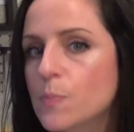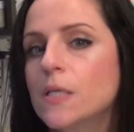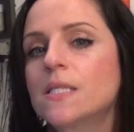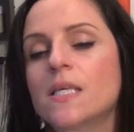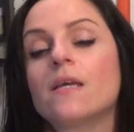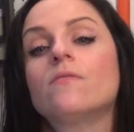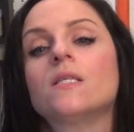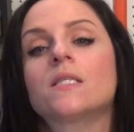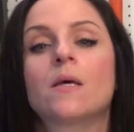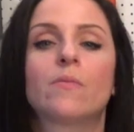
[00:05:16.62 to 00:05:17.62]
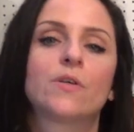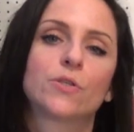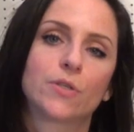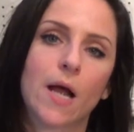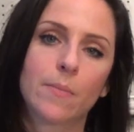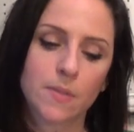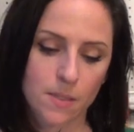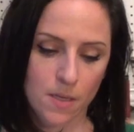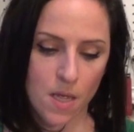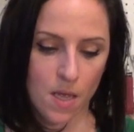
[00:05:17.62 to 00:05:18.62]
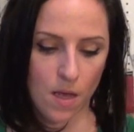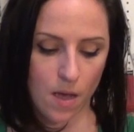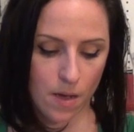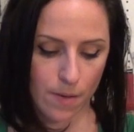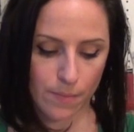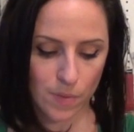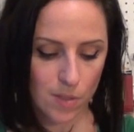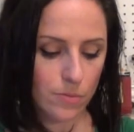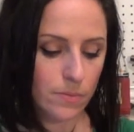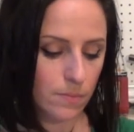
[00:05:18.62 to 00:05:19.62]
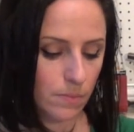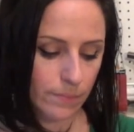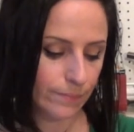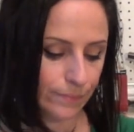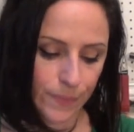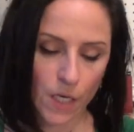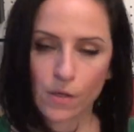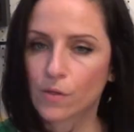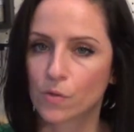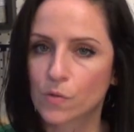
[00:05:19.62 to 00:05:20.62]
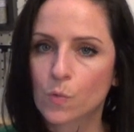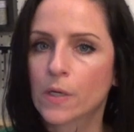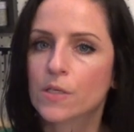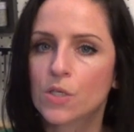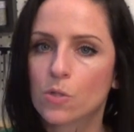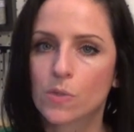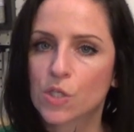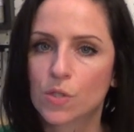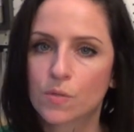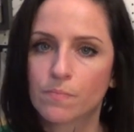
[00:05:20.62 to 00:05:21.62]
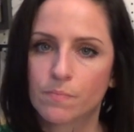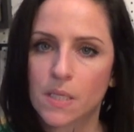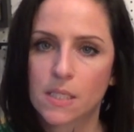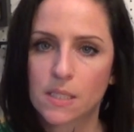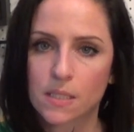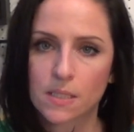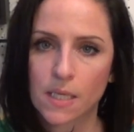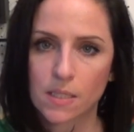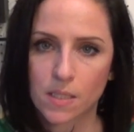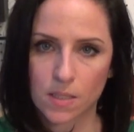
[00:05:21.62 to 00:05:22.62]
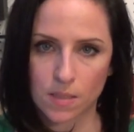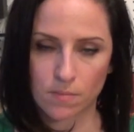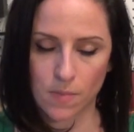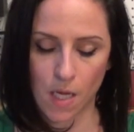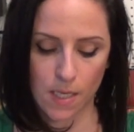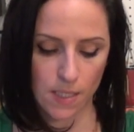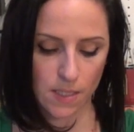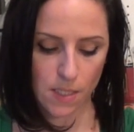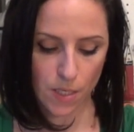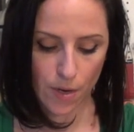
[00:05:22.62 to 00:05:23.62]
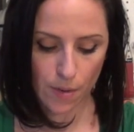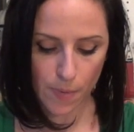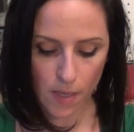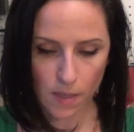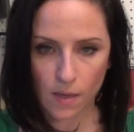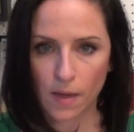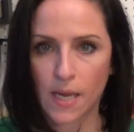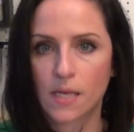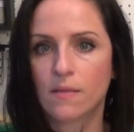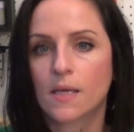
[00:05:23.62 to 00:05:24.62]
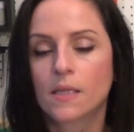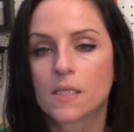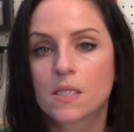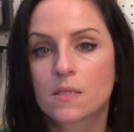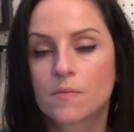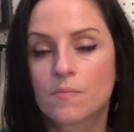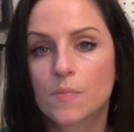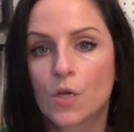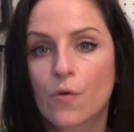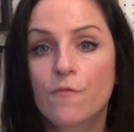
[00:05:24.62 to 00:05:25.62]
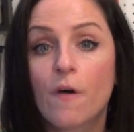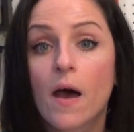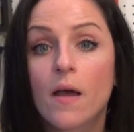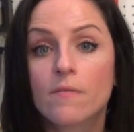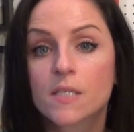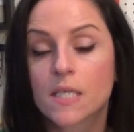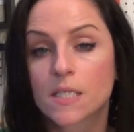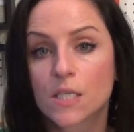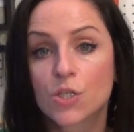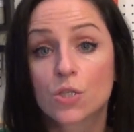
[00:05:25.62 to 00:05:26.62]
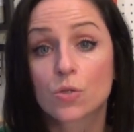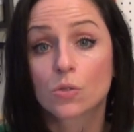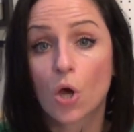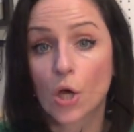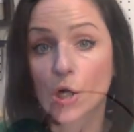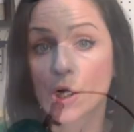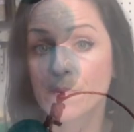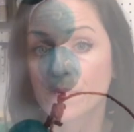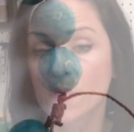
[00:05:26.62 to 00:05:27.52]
but save some of your scraps. So none of those 1-2 inch pieces, that's not necessary, but anything that's, 5-6 inches or longer.